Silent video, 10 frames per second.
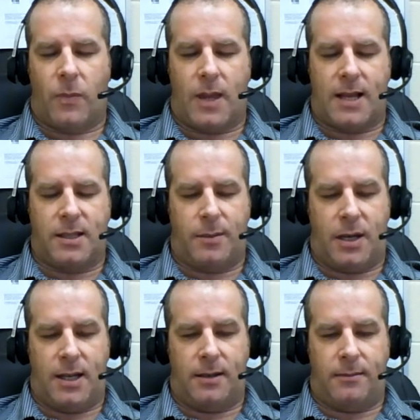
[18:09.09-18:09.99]
That's
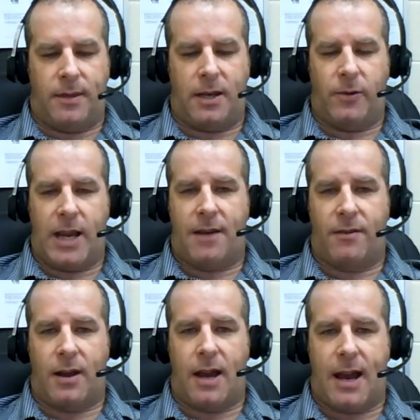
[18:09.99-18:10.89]
about it. Then we have
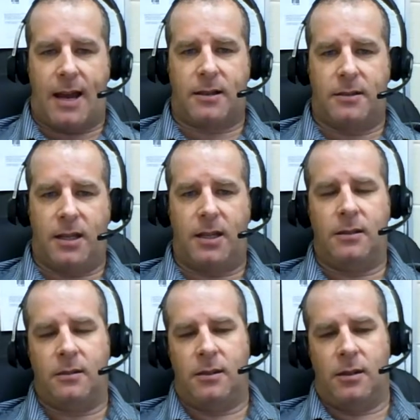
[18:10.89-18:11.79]
acne,
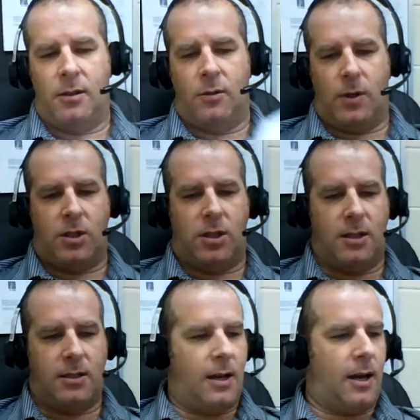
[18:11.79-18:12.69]
which
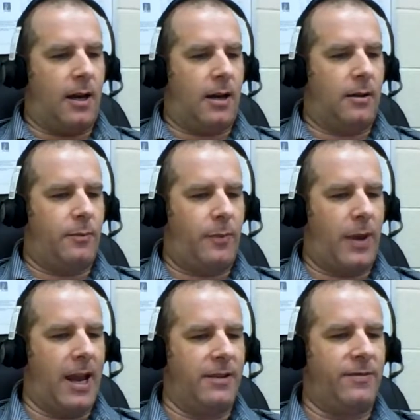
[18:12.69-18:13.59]
is a
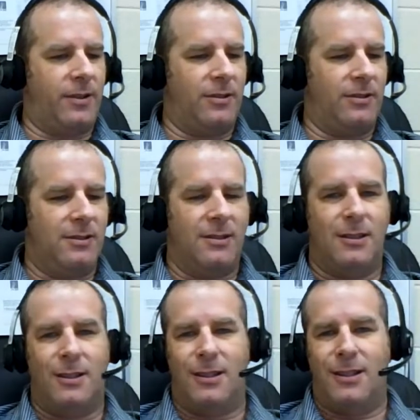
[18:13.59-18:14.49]
painful
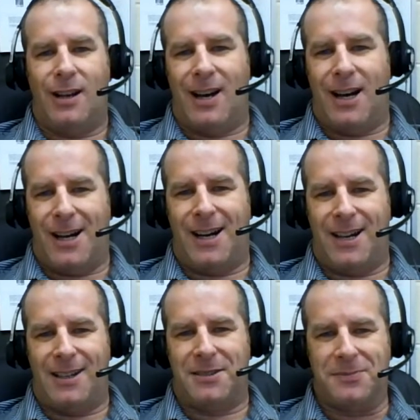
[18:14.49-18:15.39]

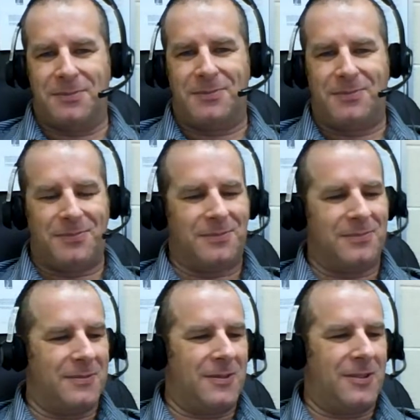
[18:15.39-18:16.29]
uh,
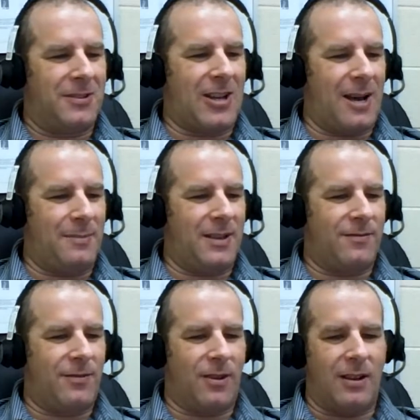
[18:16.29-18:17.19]
topic
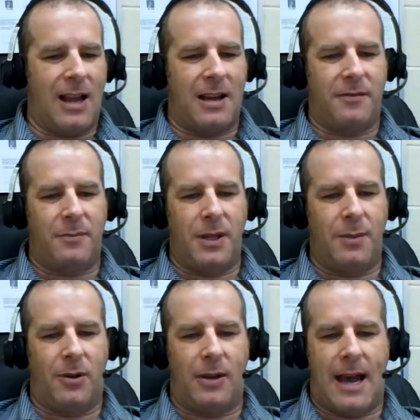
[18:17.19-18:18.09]
for a lot of people.